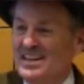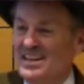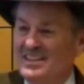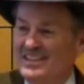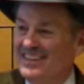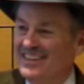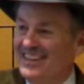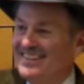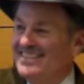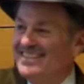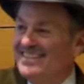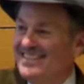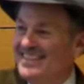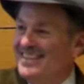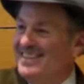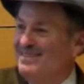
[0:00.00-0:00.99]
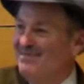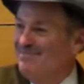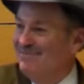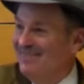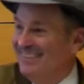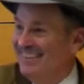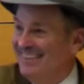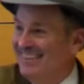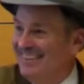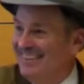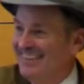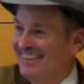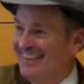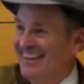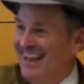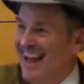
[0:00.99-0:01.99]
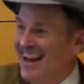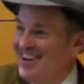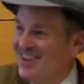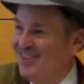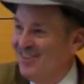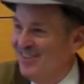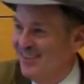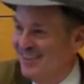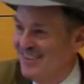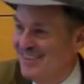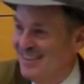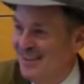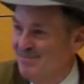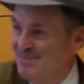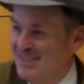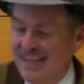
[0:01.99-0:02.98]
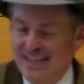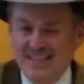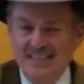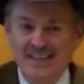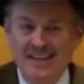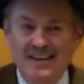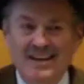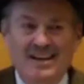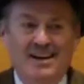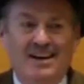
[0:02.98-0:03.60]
It doesn't seem natural in some sense,